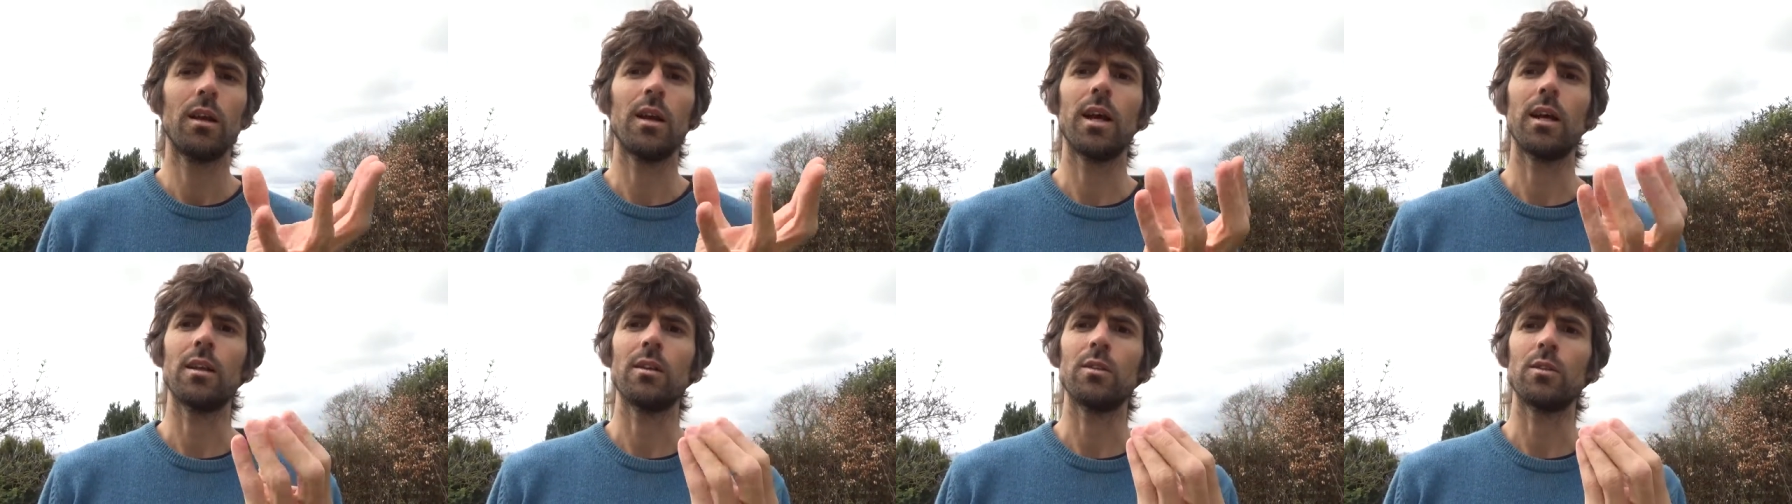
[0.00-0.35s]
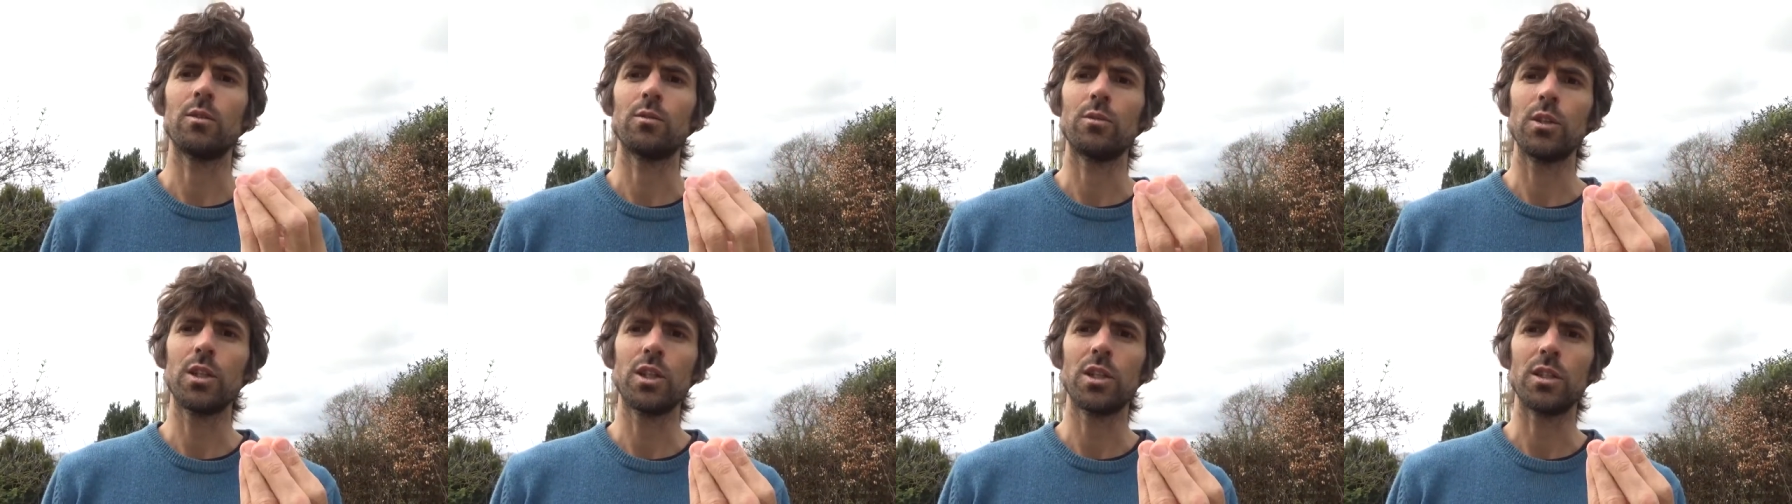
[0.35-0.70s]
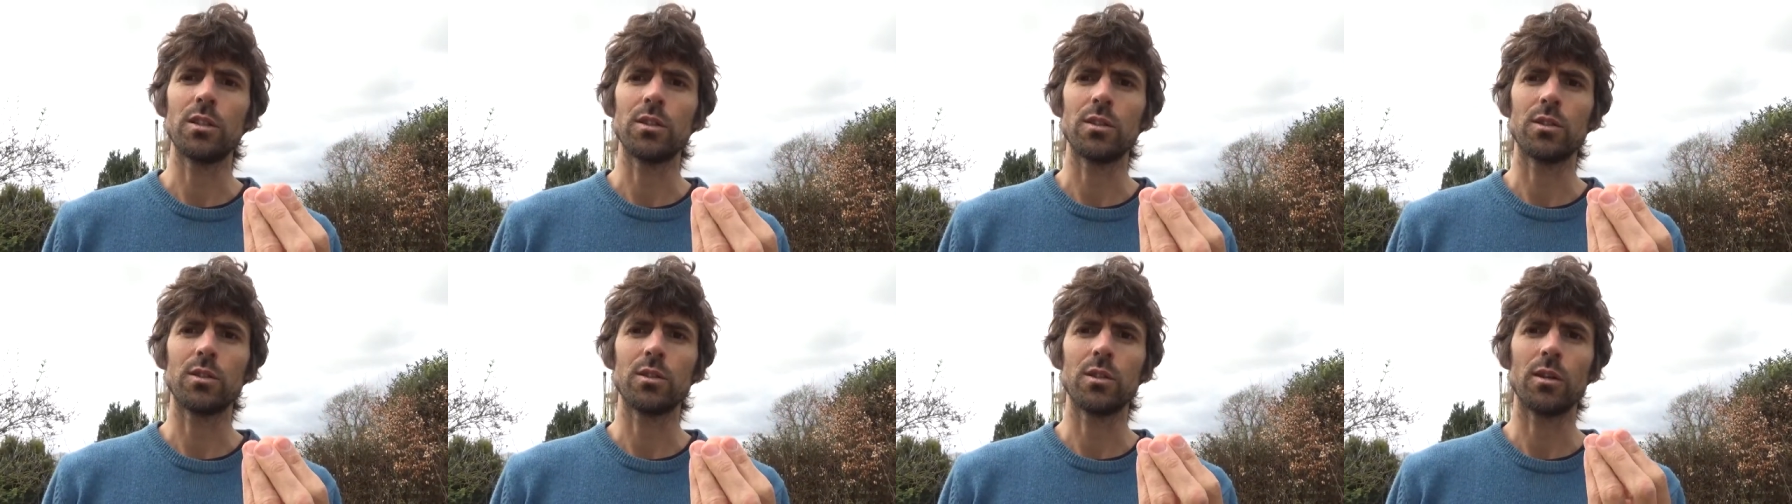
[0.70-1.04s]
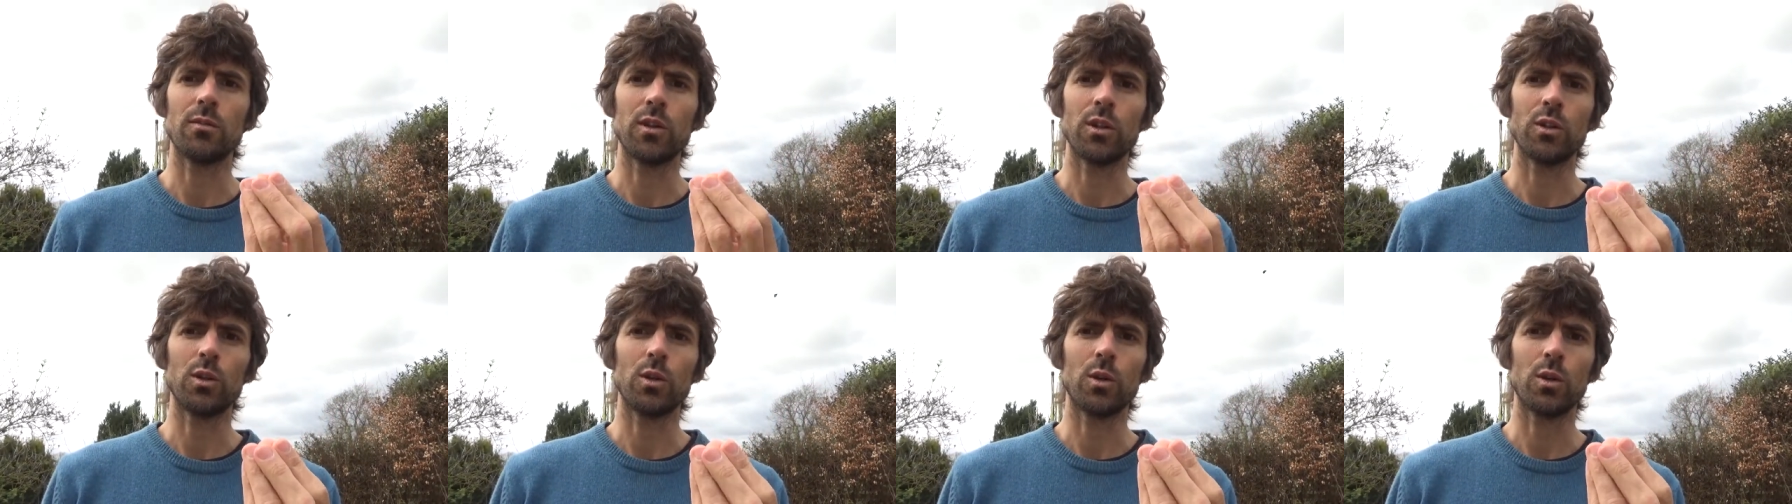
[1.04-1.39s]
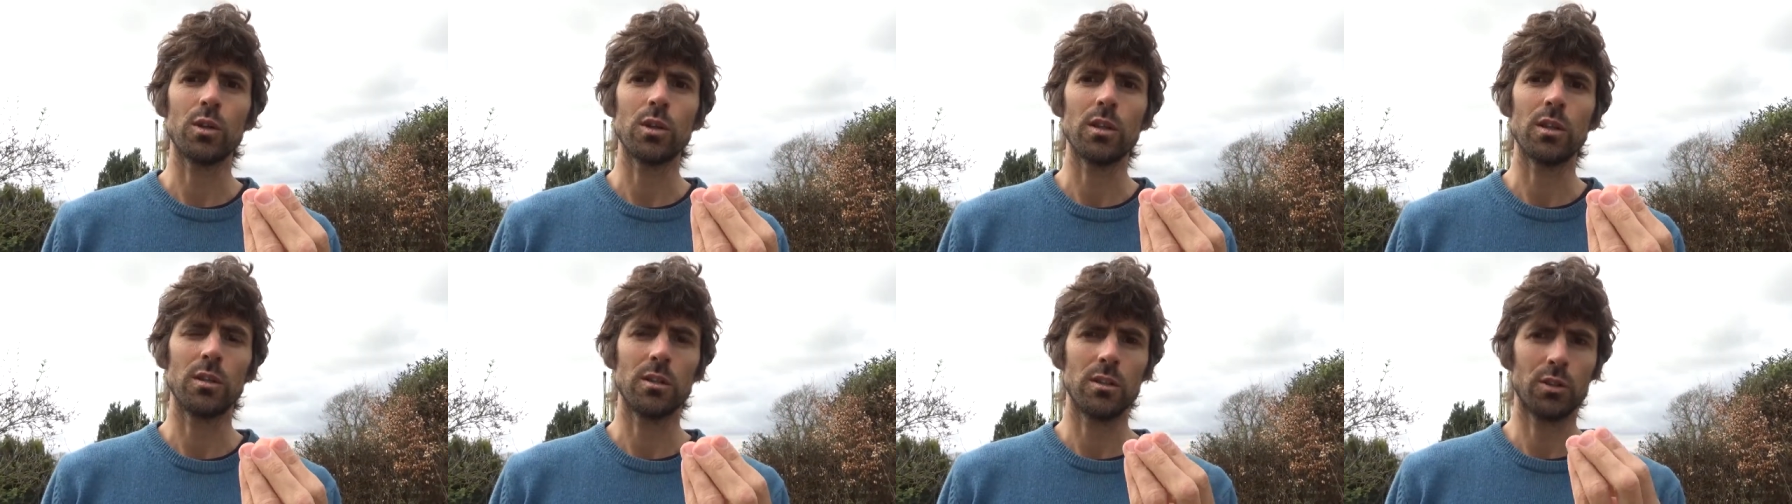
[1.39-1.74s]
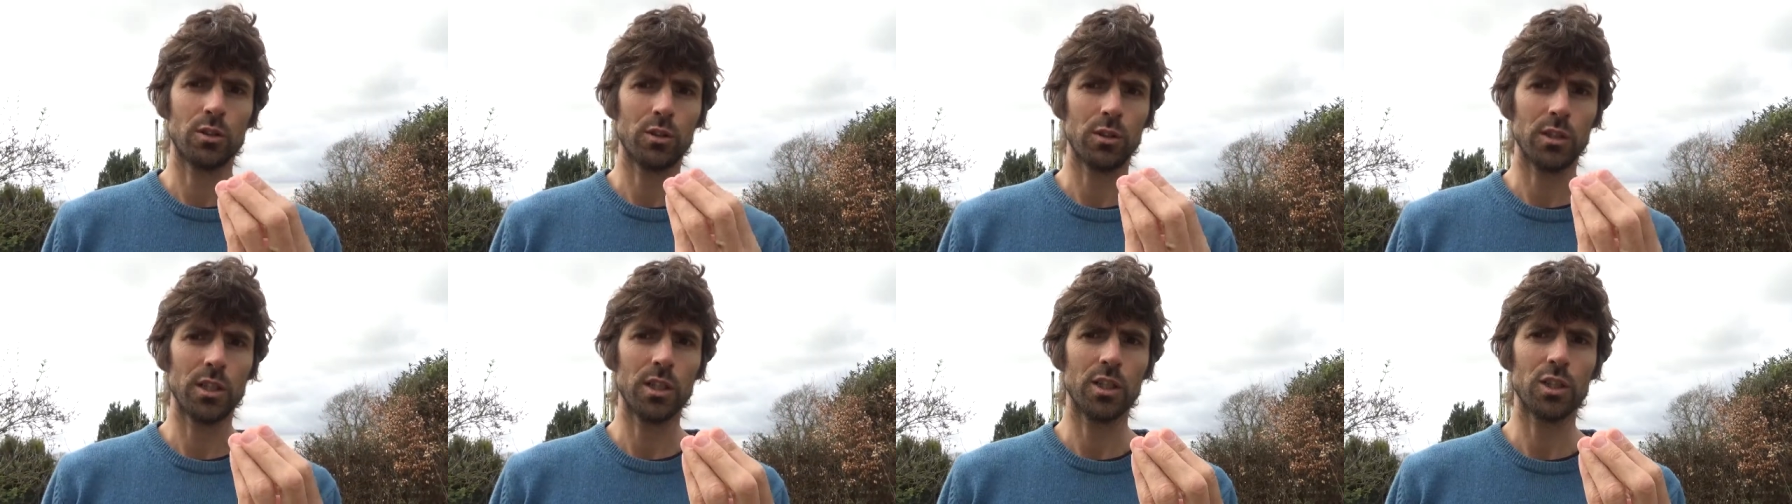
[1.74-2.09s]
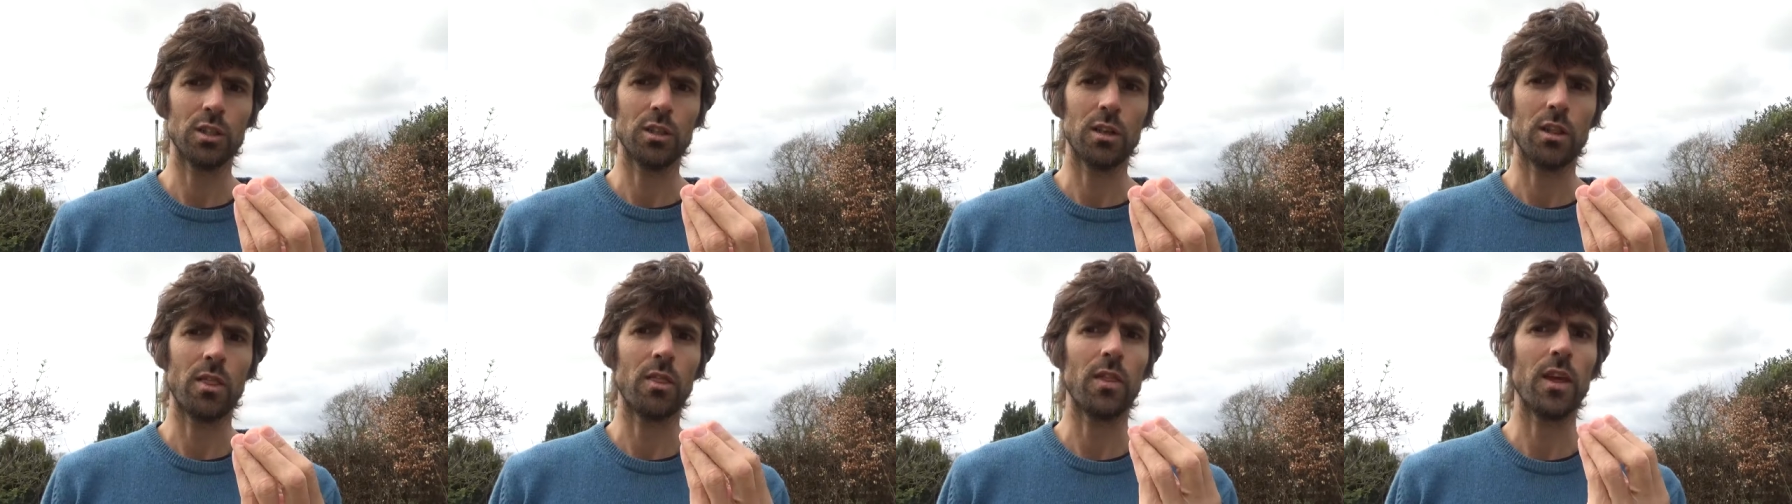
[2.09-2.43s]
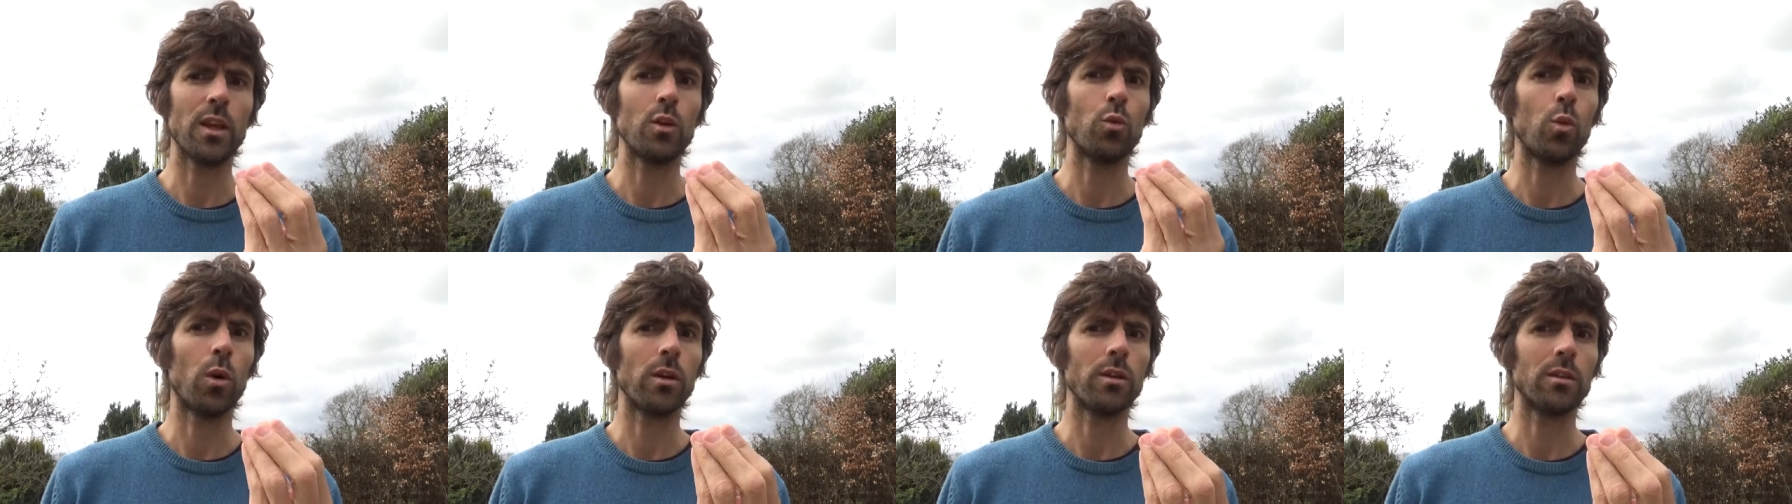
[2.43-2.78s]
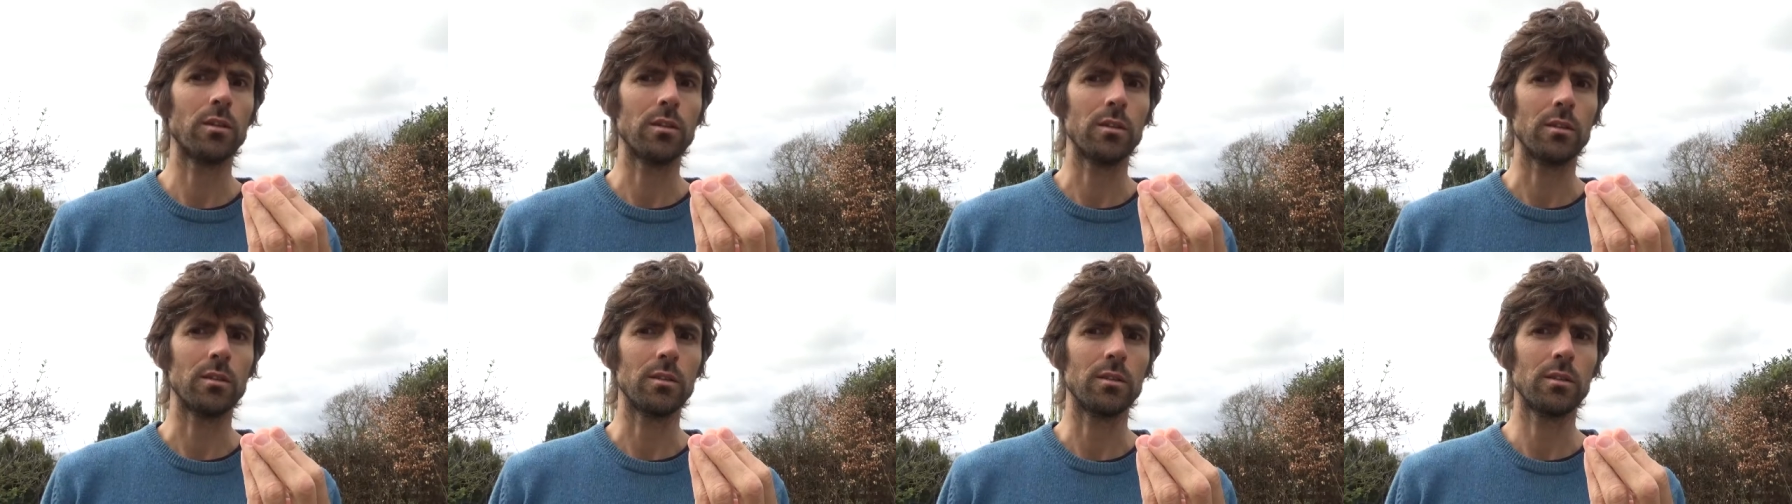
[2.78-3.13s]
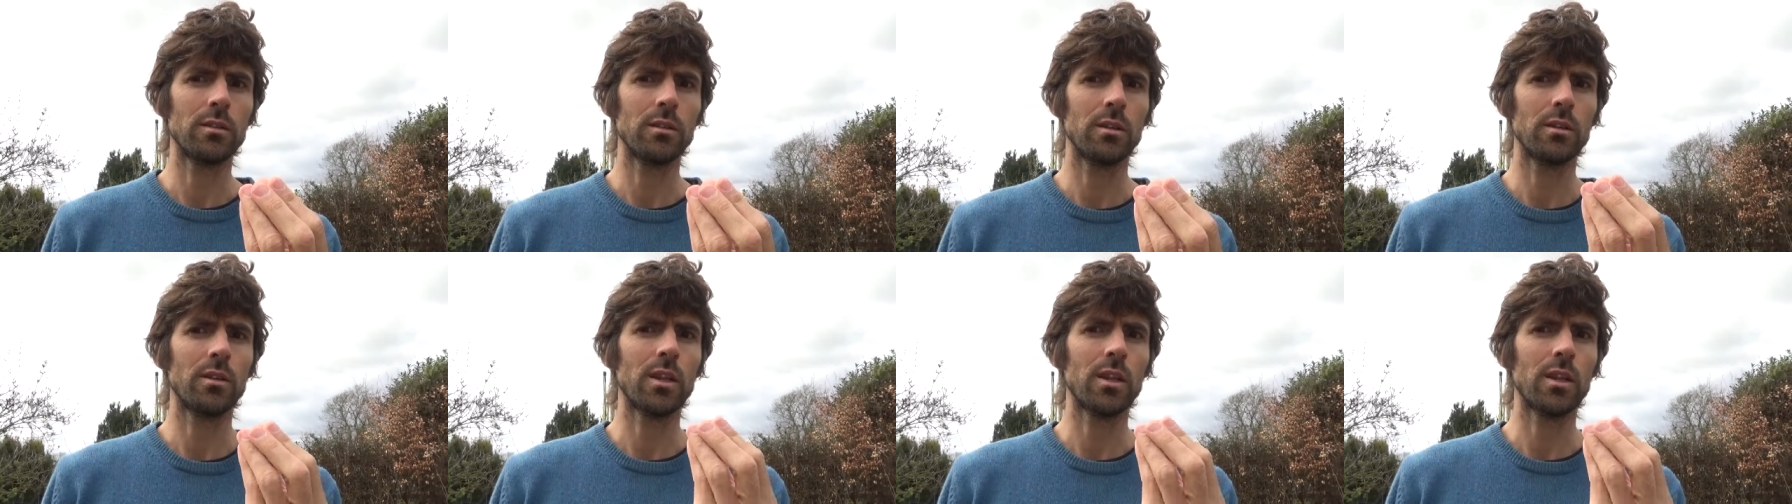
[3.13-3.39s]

And the rishis of the yoga tradition, they wondered,